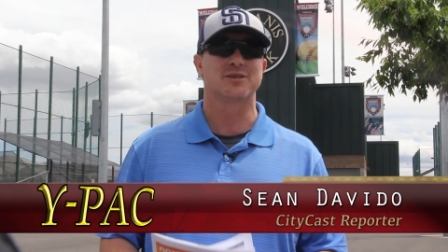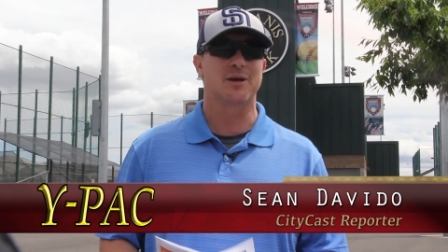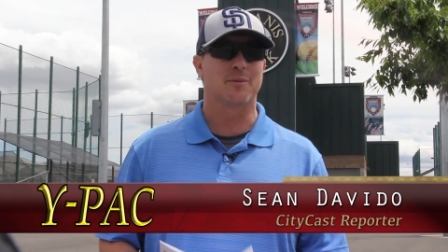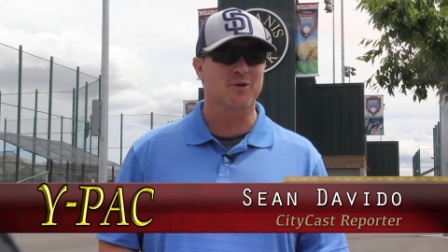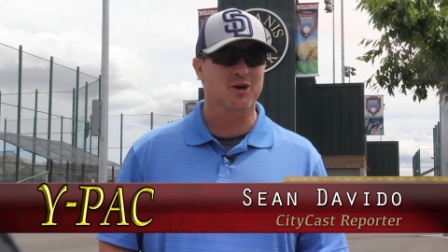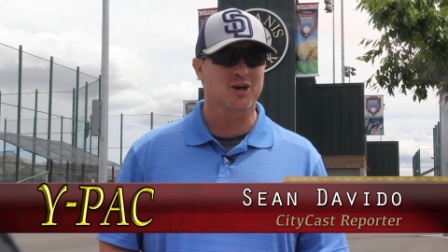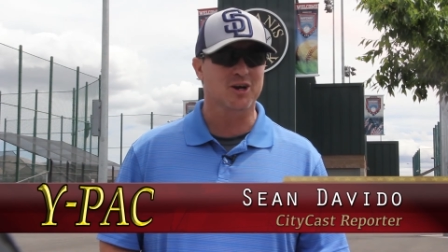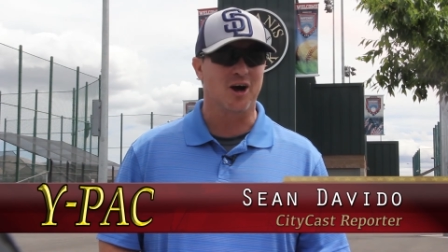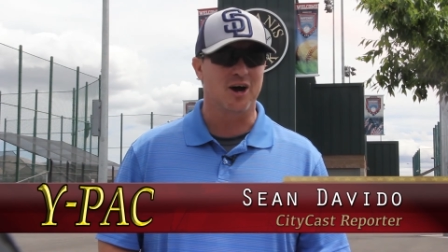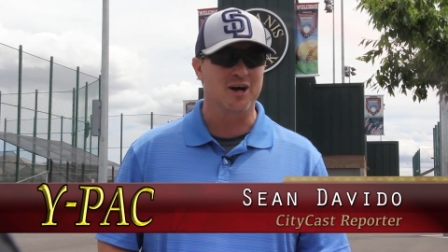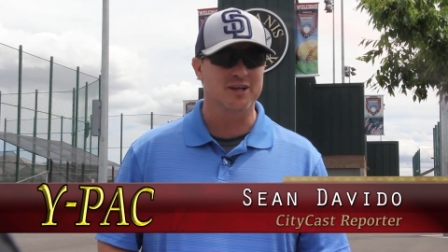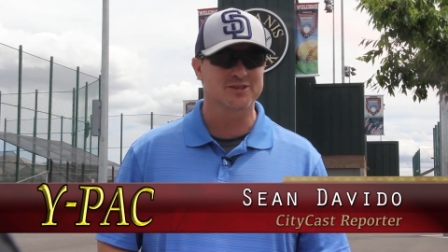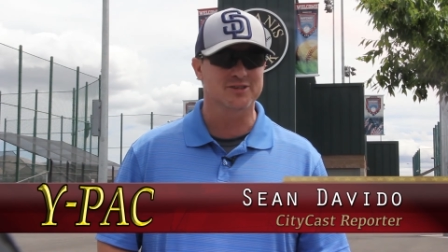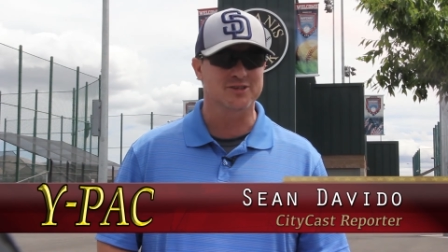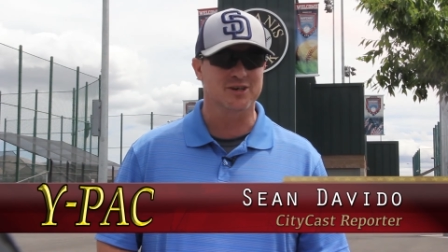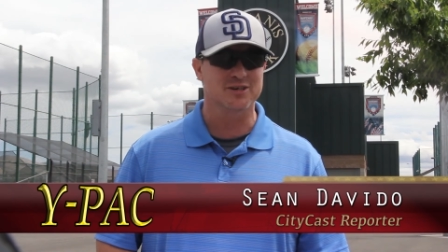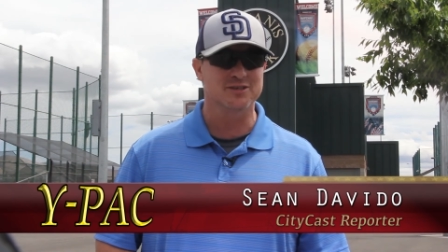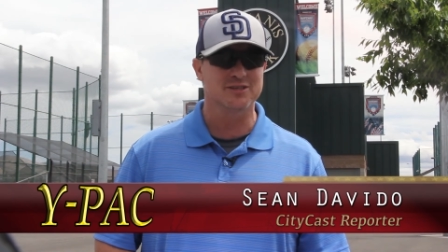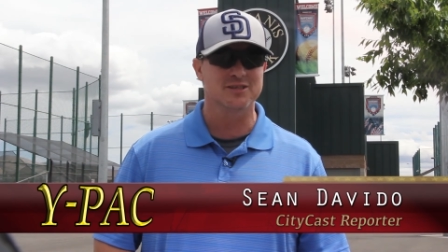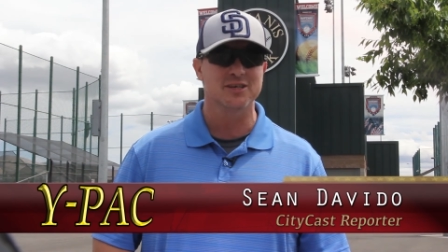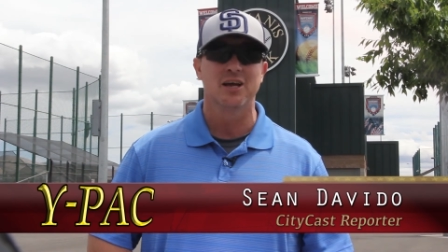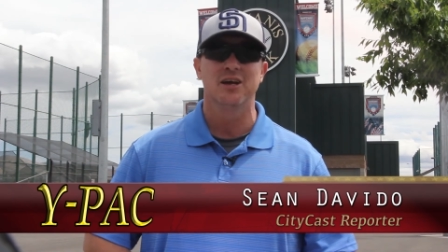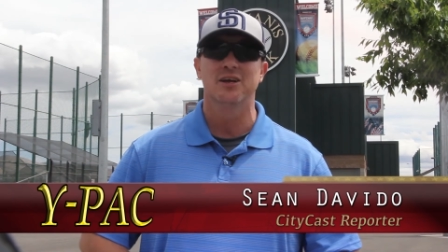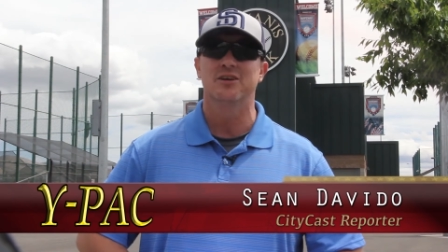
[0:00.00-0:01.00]
summer
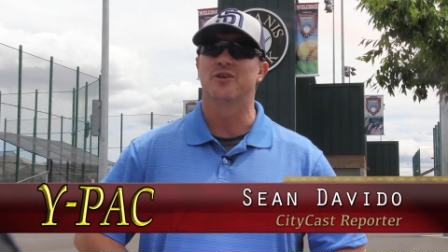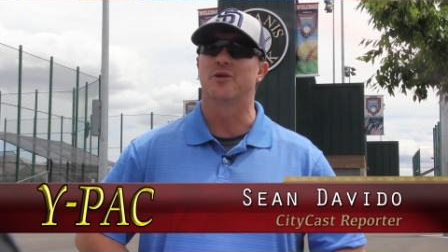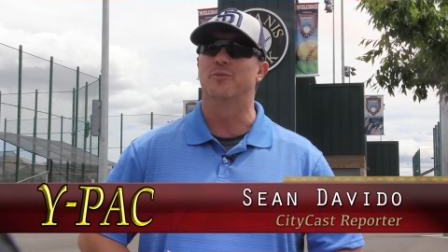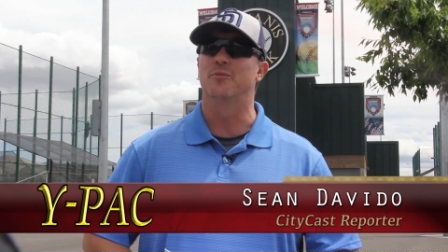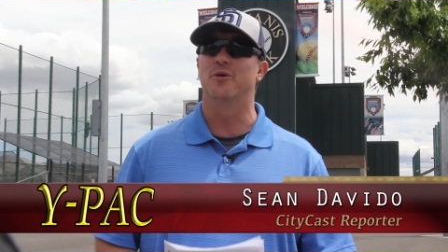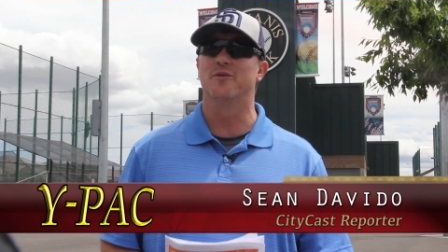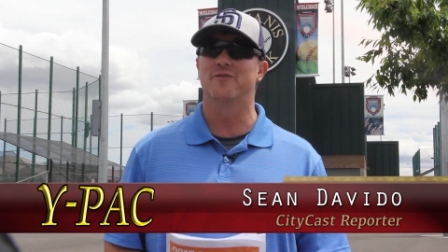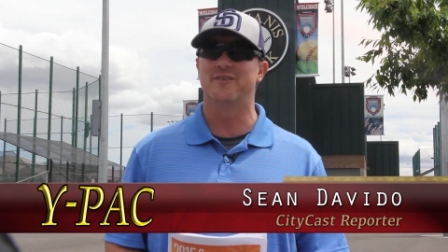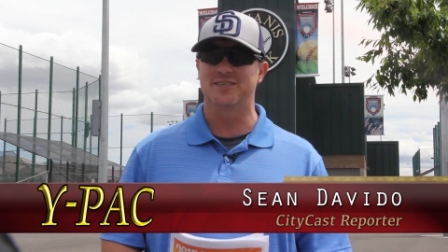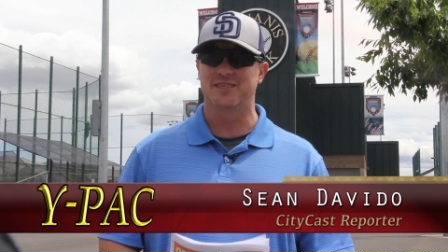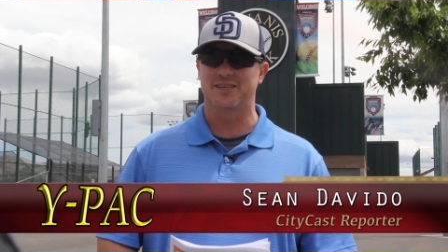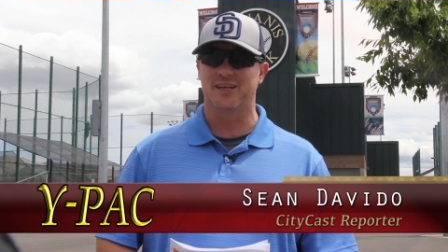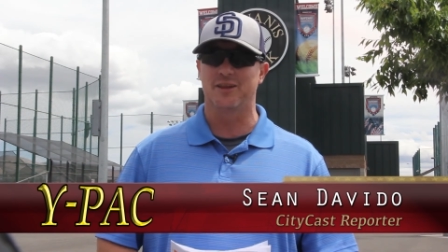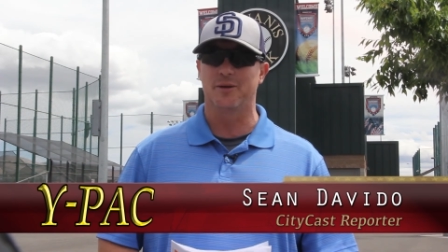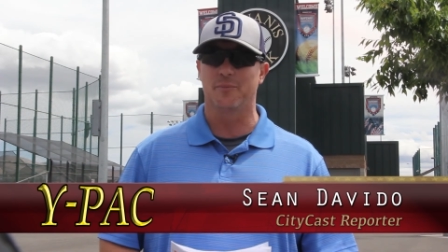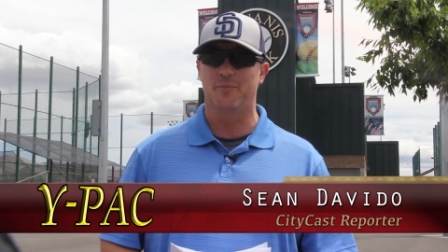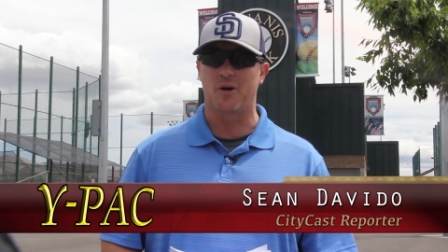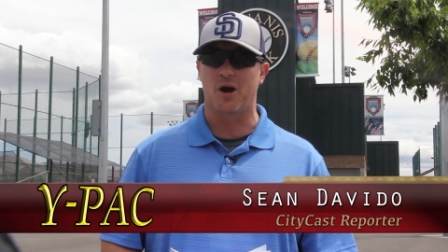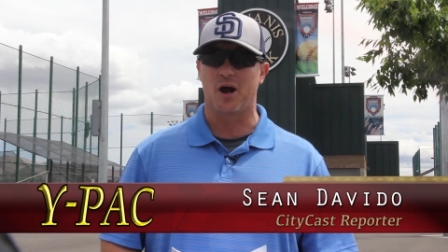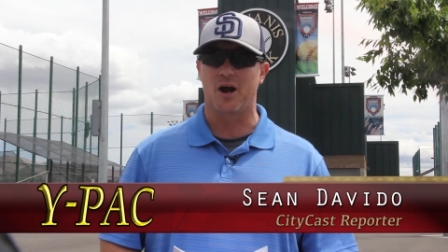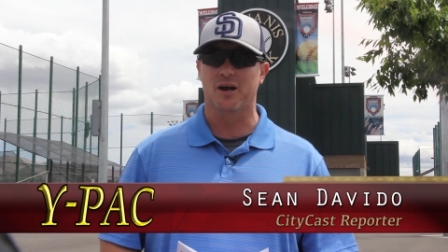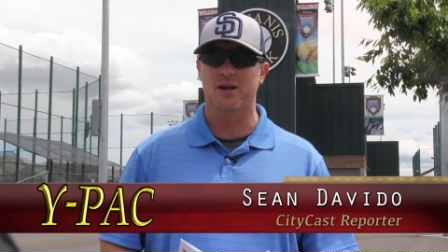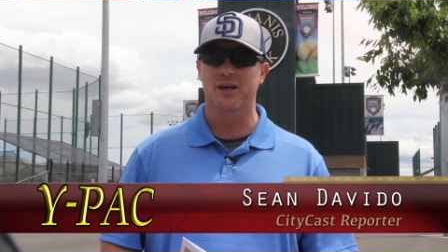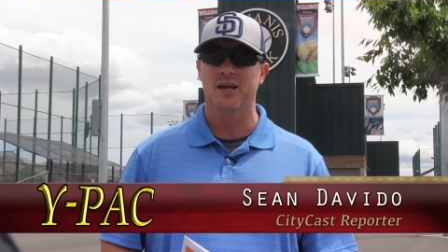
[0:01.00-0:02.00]
concerts to movies in the
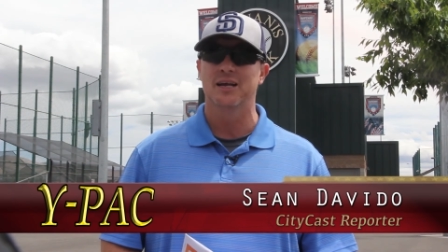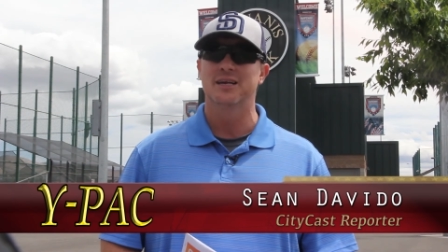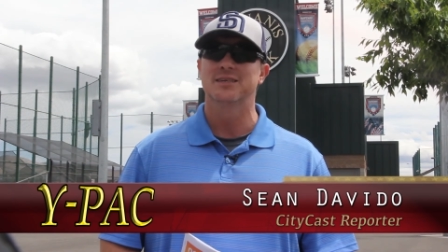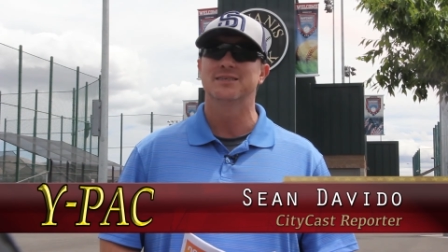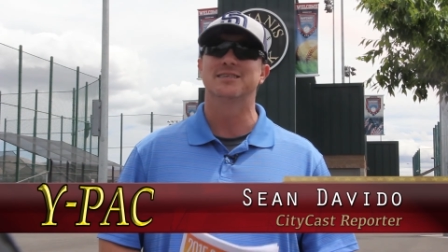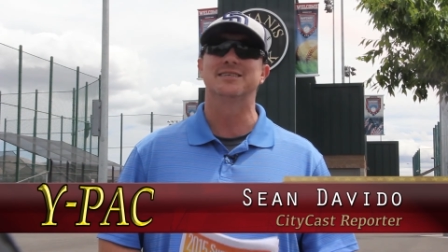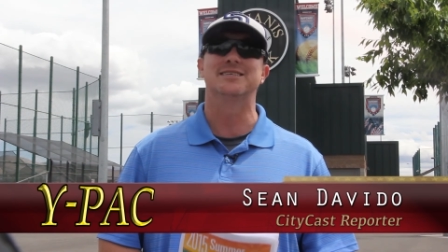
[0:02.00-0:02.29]
park